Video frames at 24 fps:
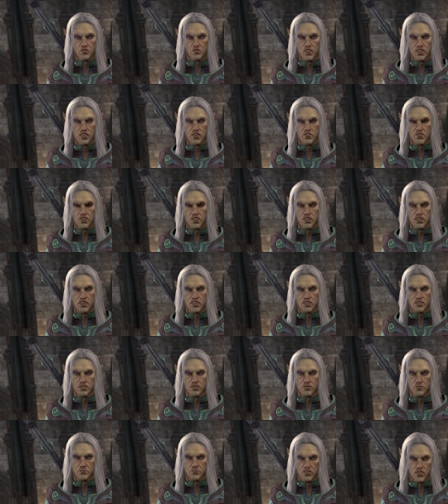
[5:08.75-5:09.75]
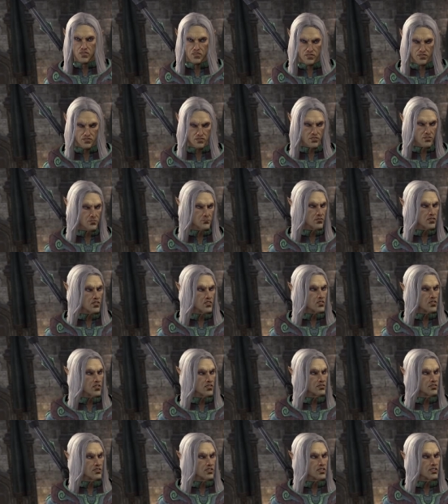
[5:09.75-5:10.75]
whatever it is that spawns her
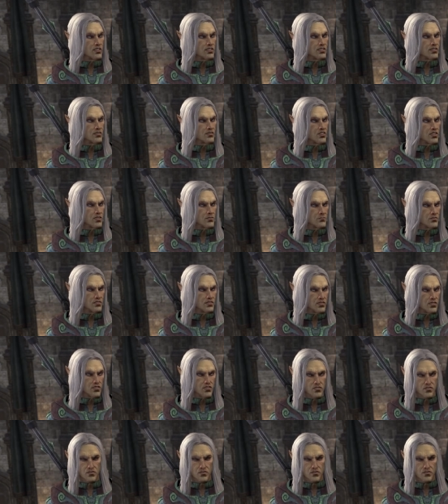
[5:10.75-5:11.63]
prognostications.